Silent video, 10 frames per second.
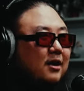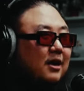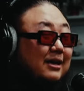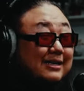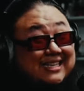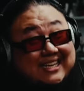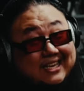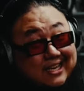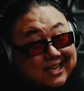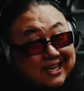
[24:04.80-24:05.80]
uh,
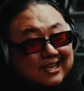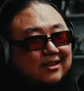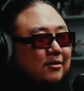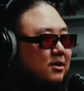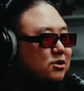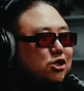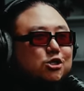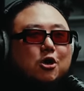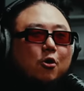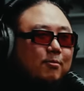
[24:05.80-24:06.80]
Key, you know, there's
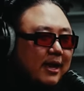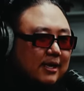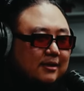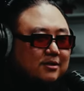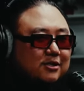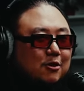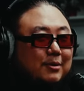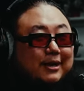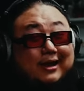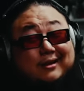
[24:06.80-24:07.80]
so many. There's so
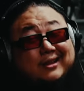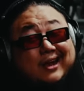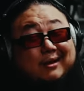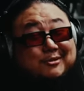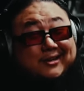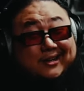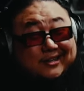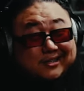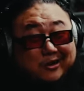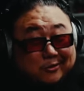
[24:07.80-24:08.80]
many. And like I'm trying to get
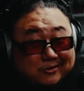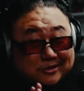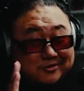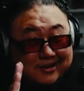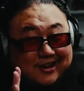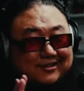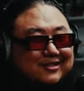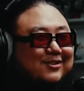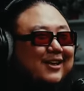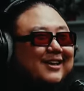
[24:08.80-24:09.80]
into Onew now.
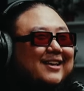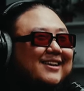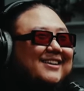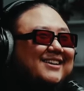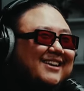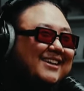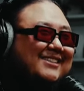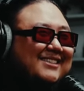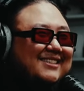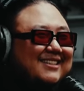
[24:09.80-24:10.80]
So like
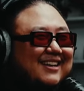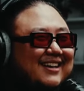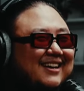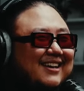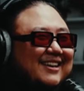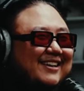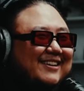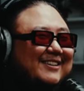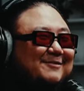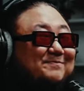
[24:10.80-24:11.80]
it's uh
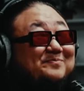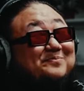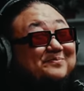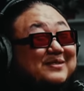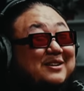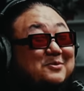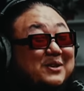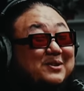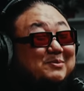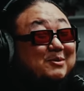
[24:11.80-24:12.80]

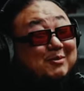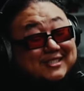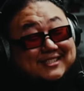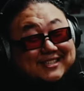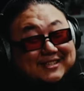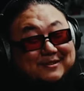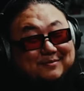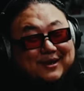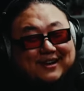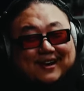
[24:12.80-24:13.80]
We'll, we'll, we'll see.
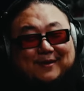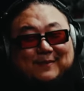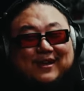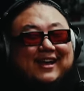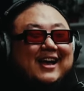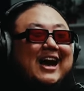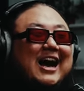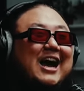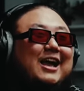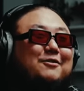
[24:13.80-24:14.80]
But um,
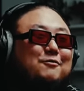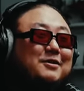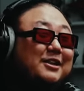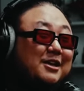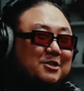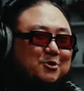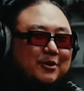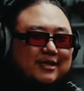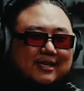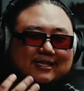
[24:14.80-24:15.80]
I really
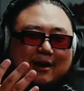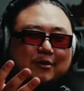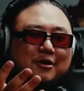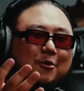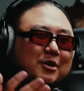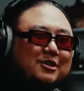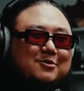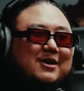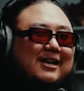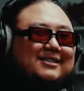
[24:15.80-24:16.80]
enjoyed this. I want to know what you
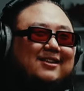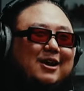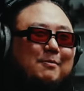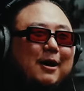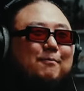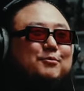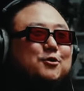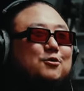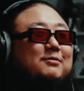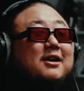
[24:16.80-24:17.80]
guys thought about
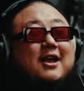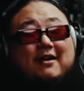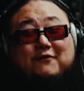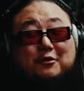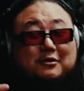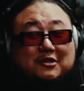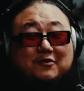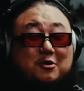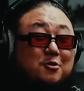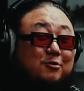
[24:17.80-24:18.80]
Boom. And for those of
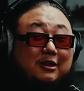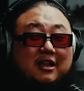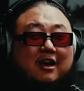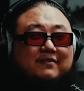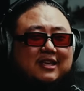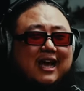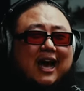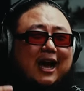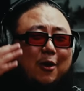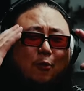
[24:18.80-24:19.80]
you who loved
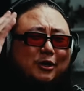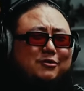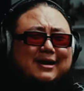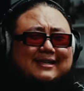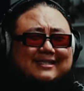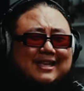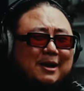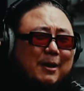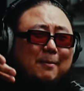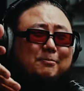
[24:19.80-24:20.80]
Ya, what do you guys think
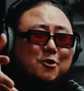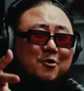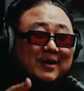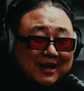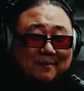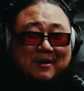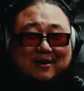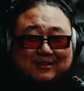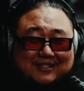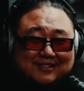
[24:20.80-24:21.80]
about Boom in
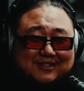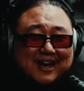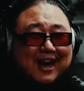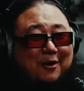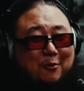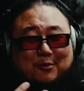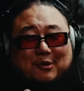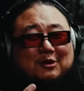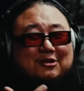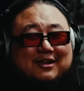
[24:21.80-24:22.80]
comparison to Ya?
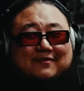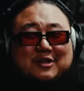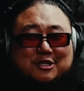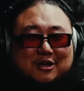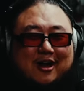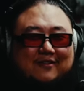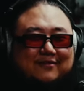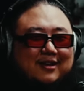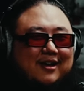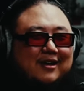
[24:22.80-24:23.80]
What do you think of the shock
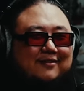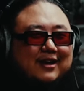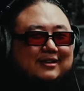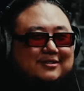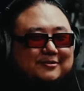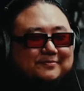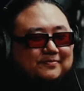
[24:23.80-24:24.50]
factor?